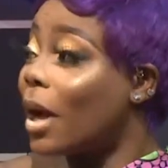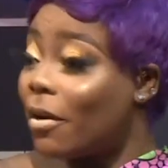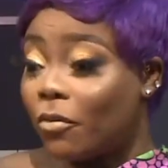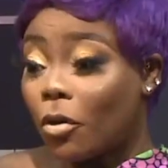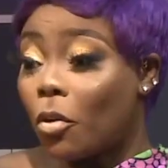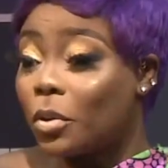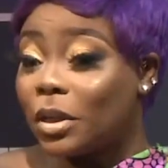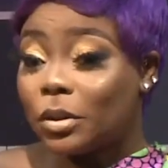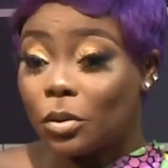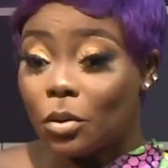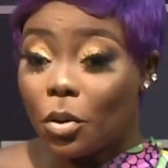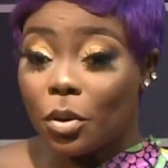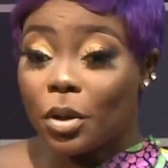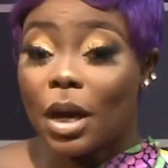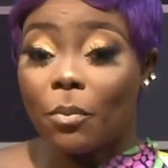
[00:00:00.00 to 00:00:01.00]
I've always
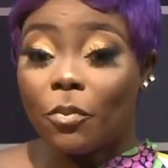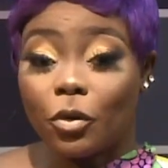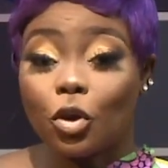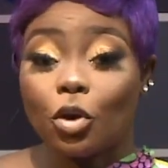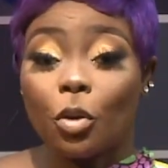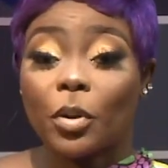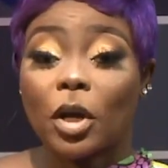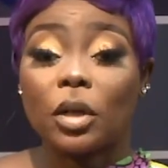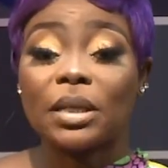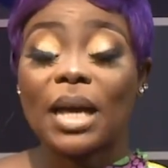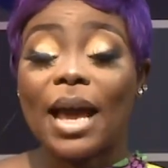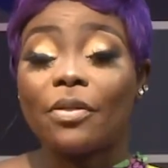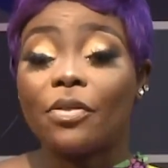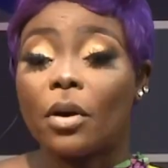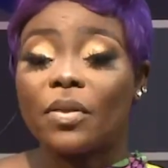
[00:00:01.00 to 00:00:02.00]
known, you know, because
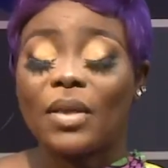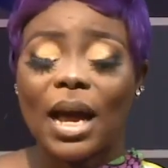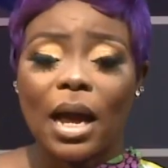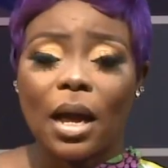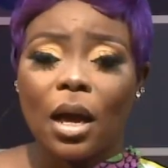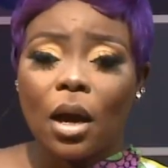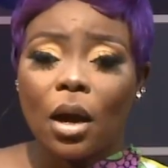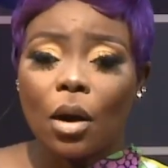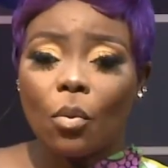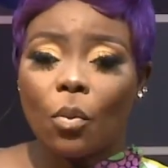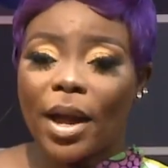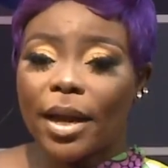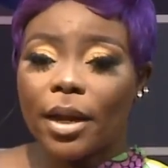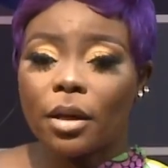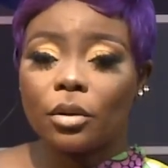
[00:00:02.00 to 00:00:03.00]
I thought that
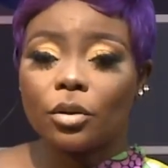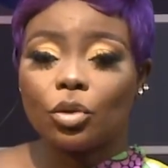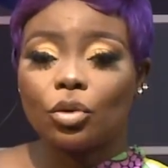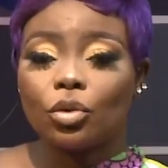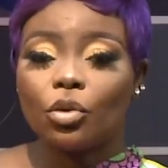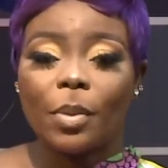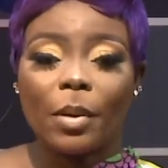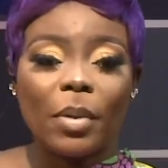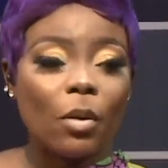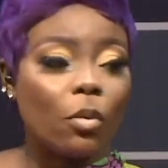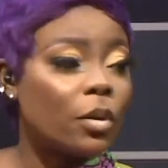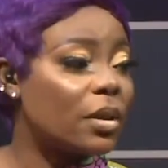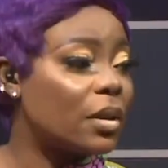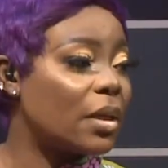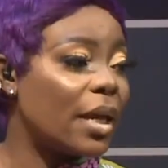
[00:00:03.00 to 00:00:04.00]
when 2baba
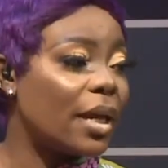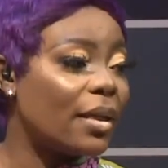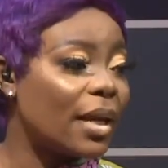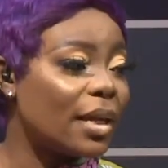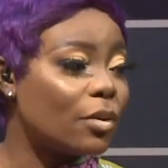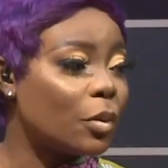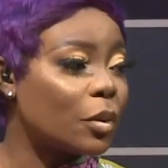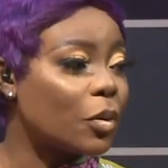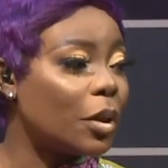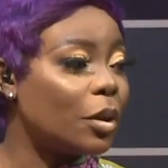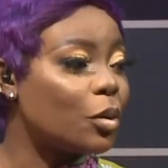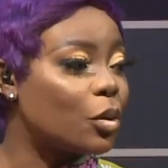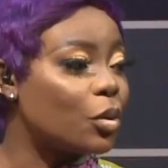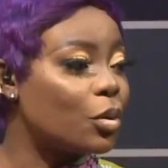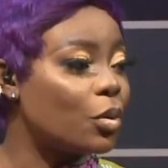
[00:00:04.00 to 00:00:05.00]
was saying that it was going
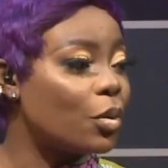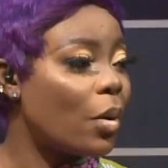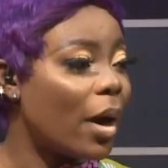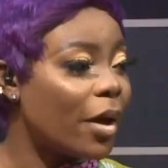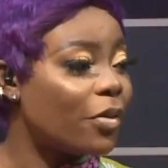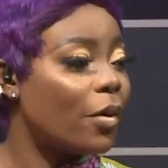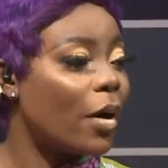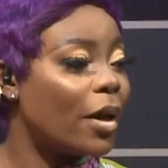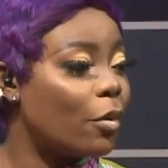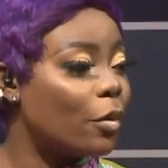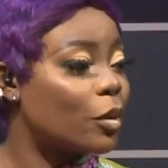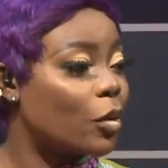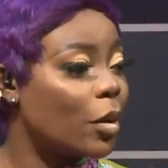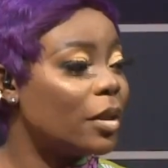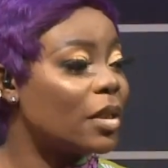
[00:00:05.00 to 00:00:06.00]
to sue, I thought it
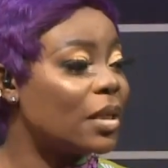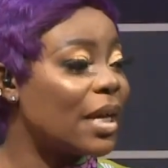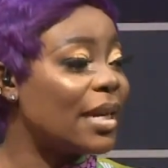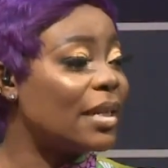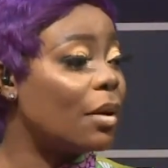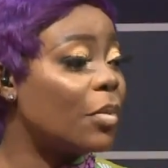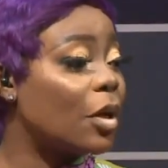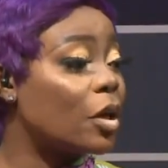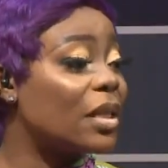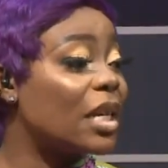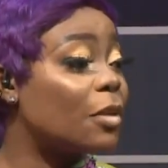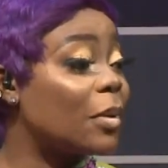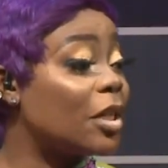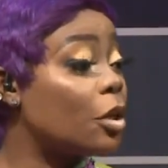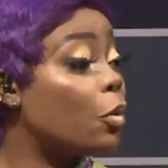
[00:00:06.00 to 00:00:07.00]
was going to die down, because
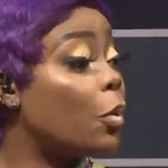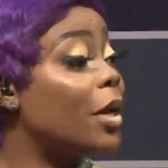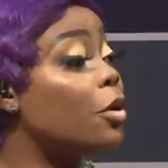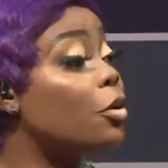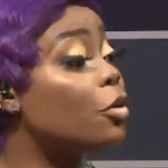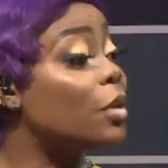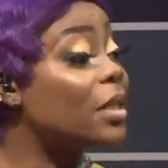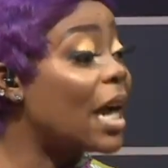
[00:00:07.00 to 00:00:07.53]
especially when you don't